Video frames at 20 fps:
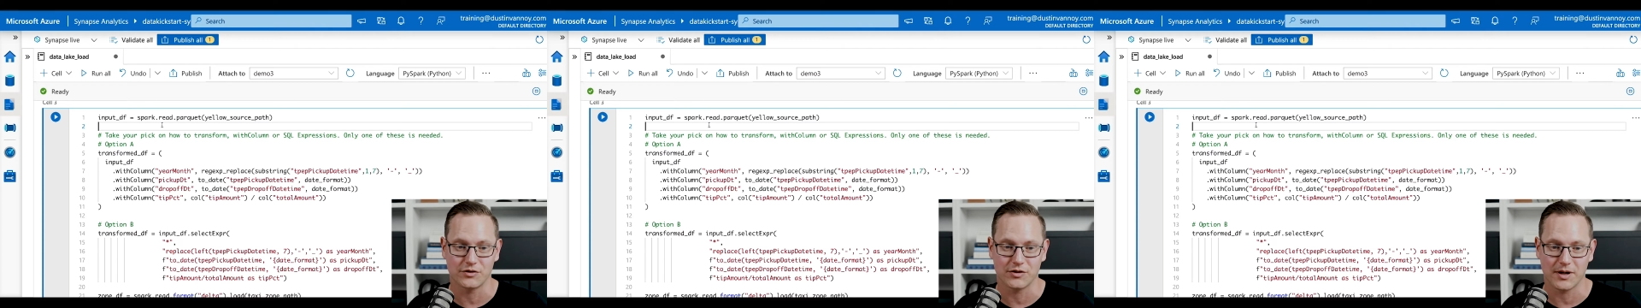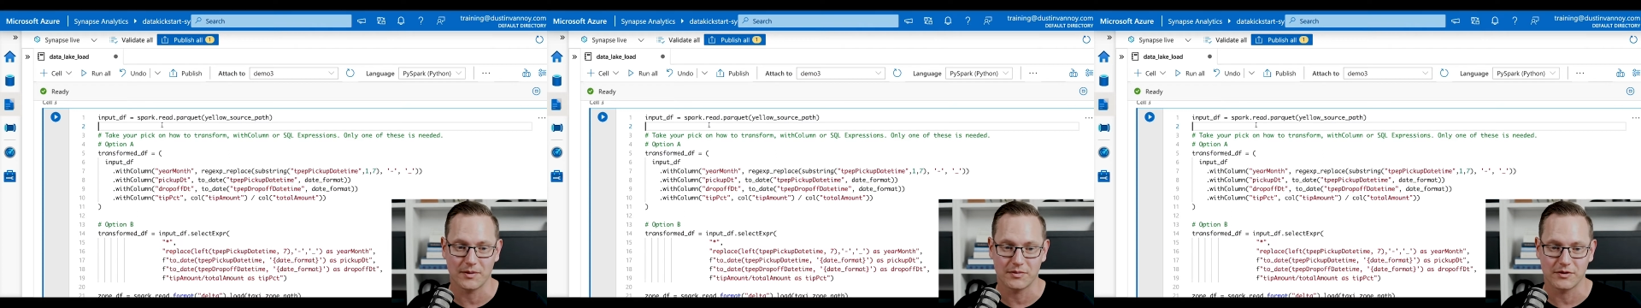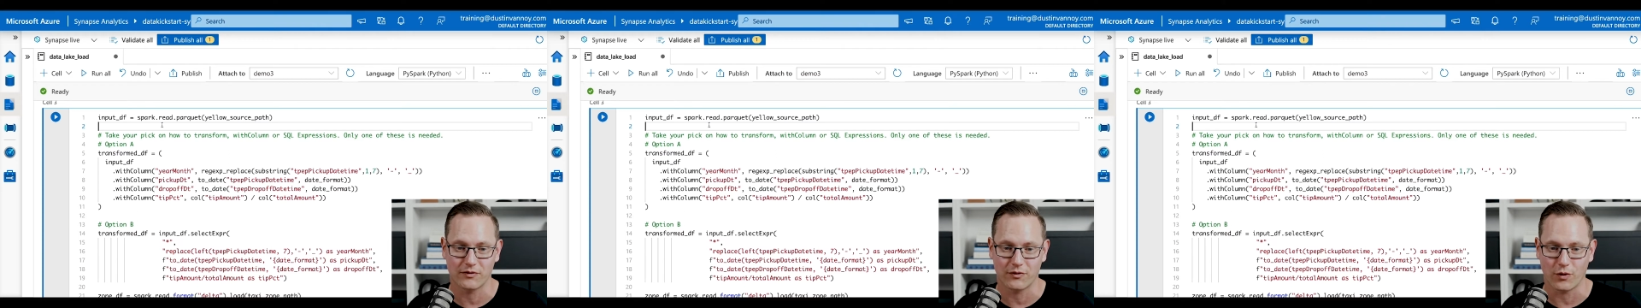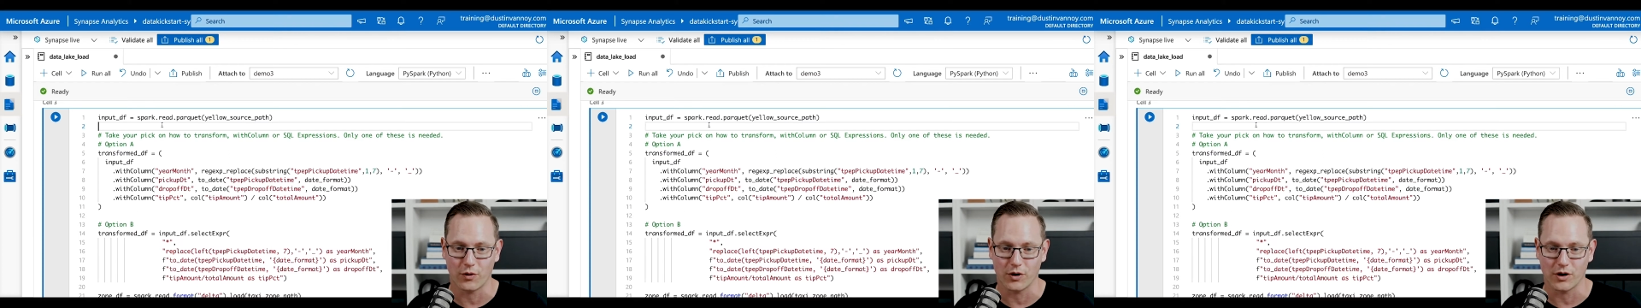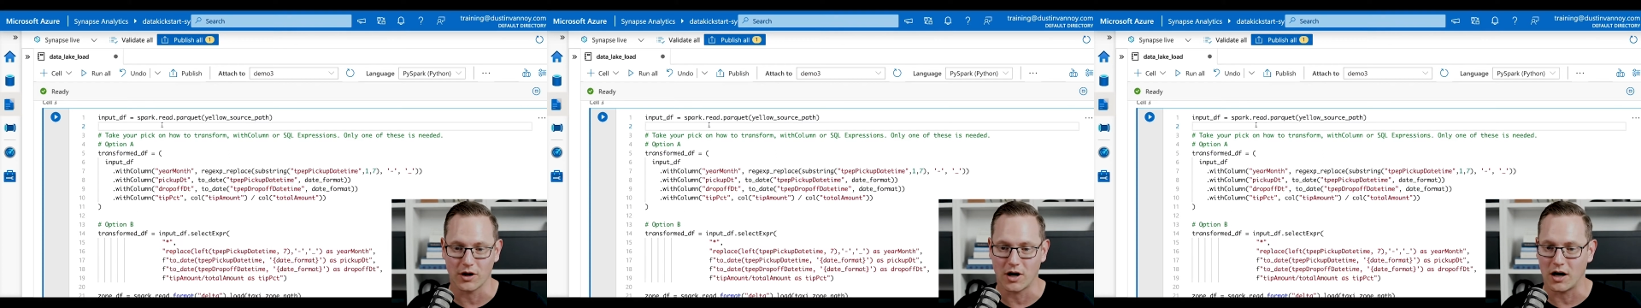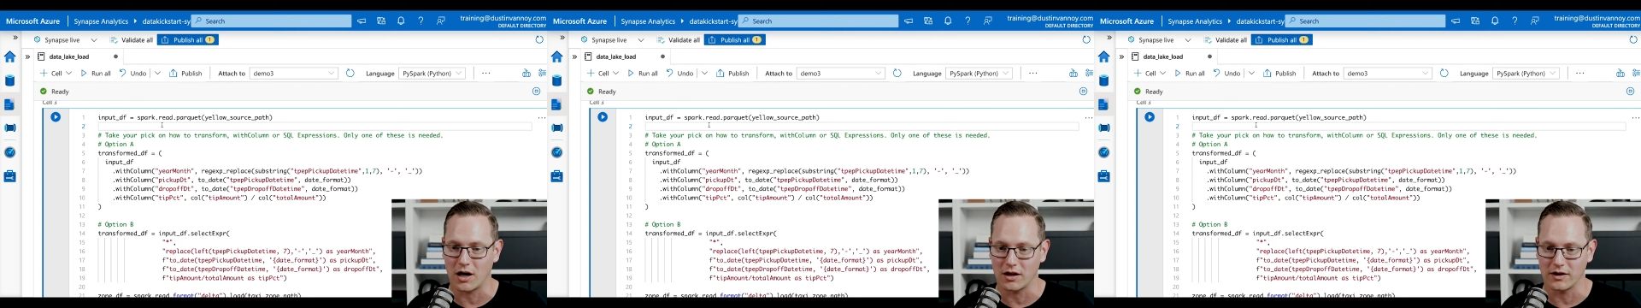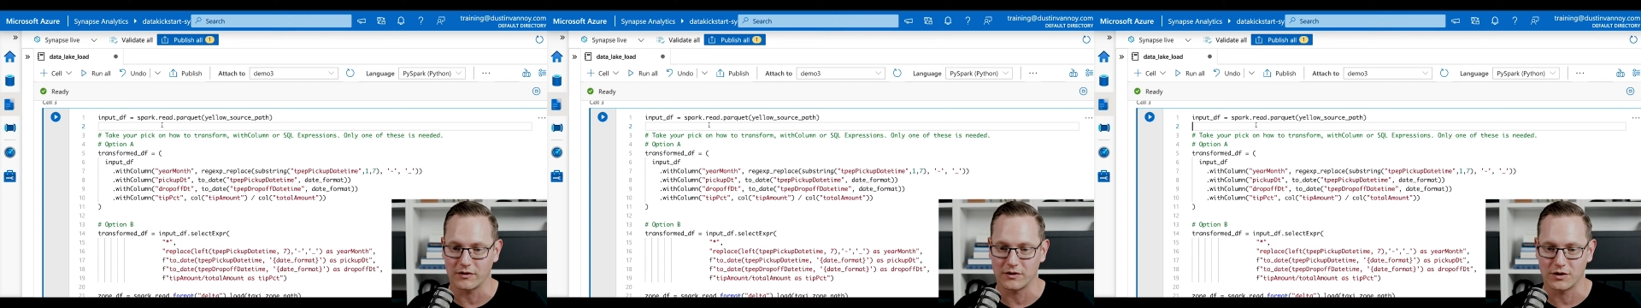trips for
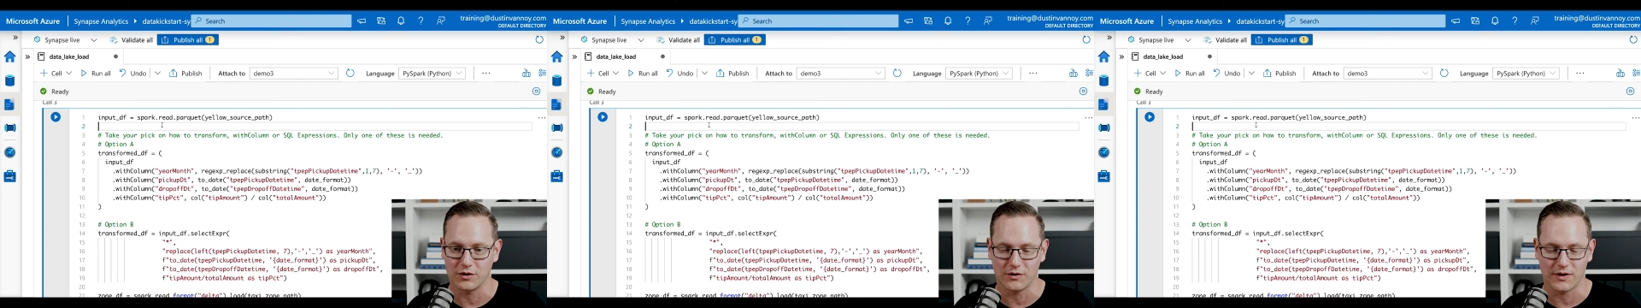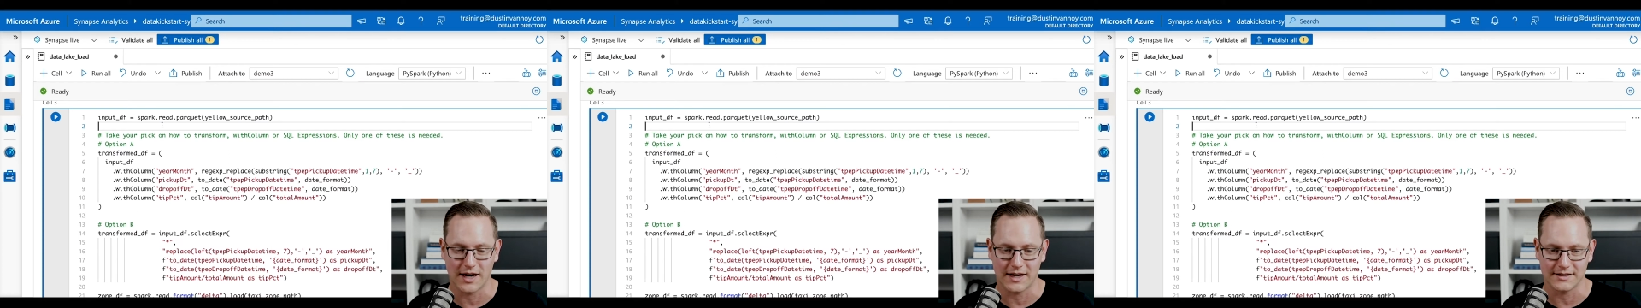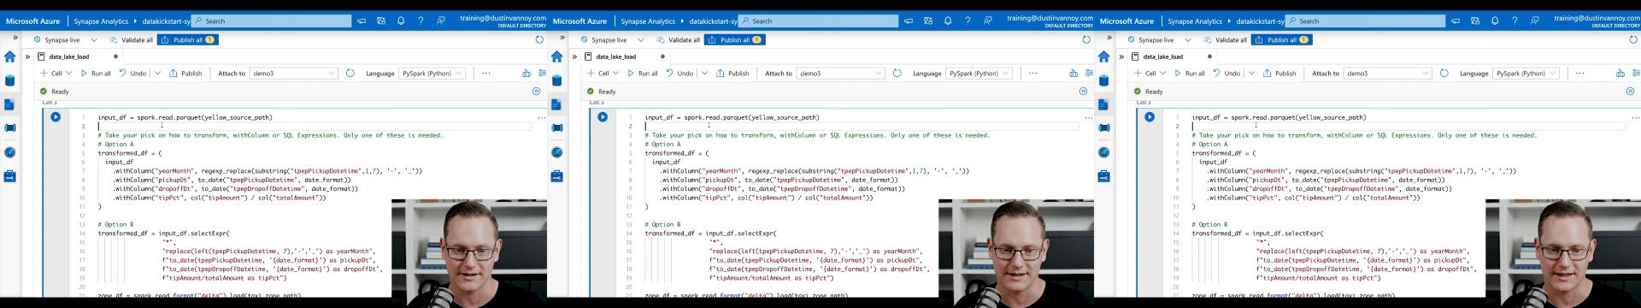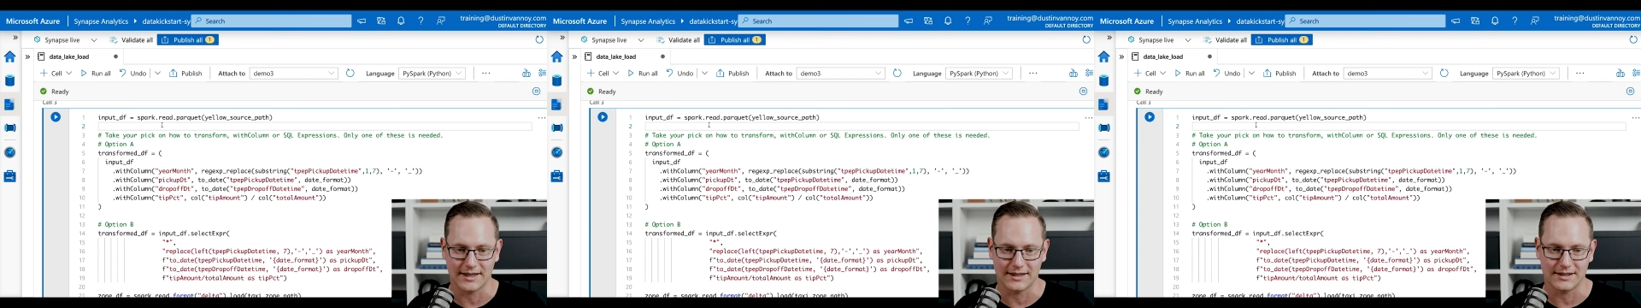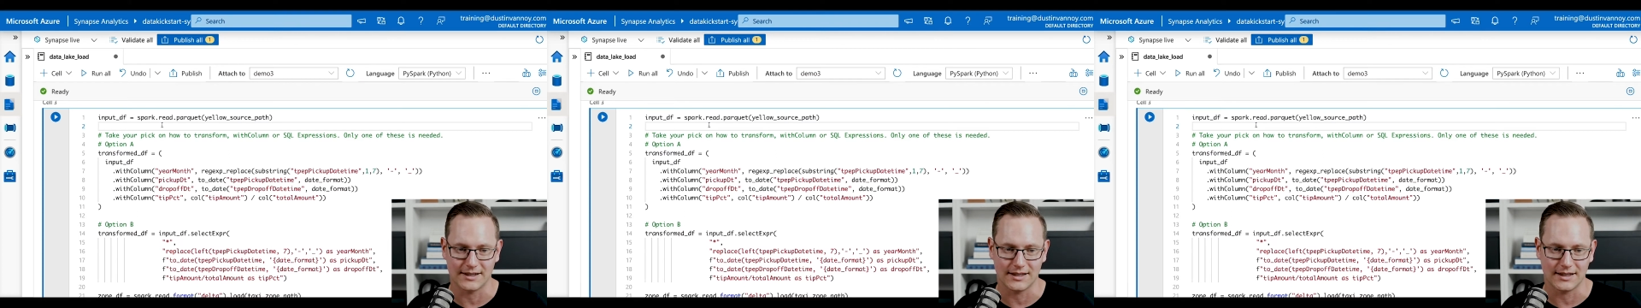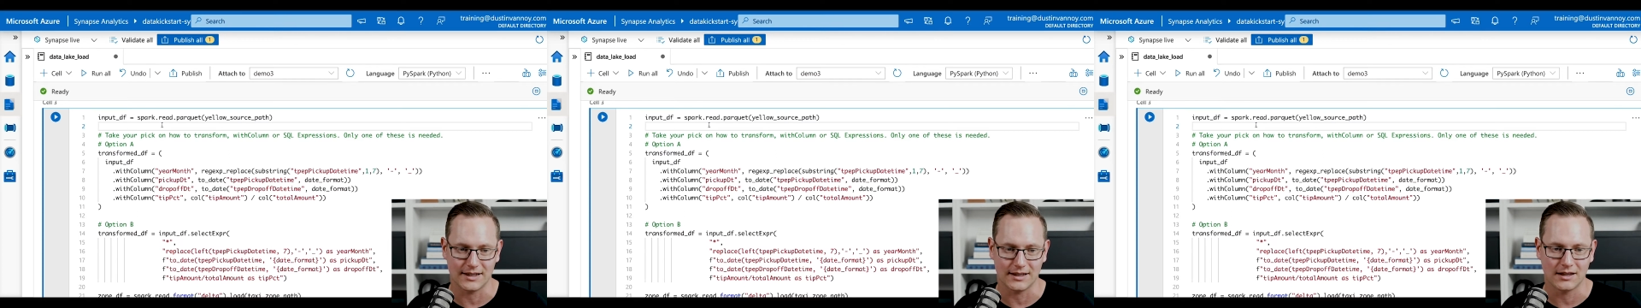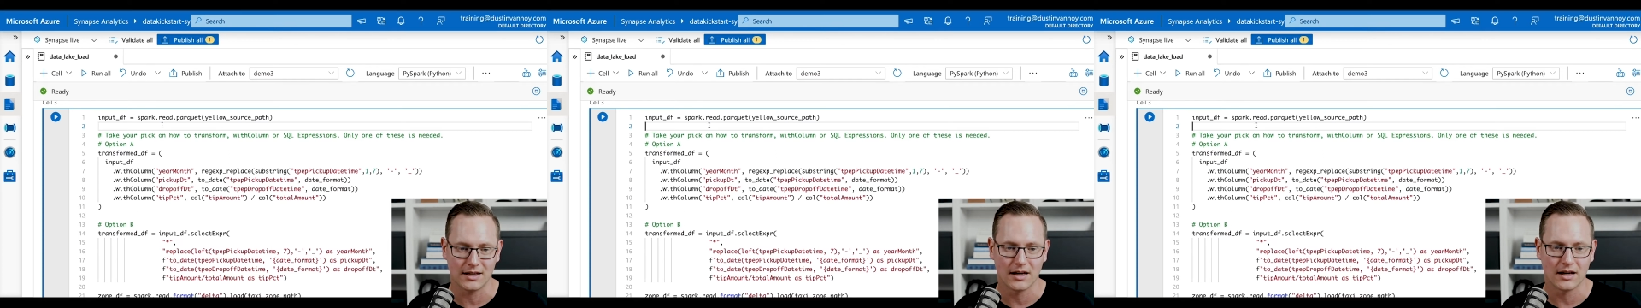all of
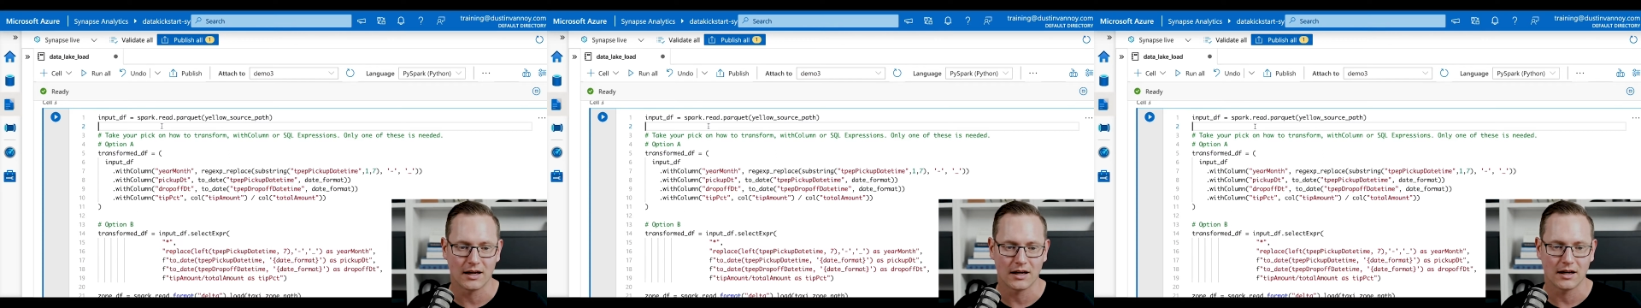2018.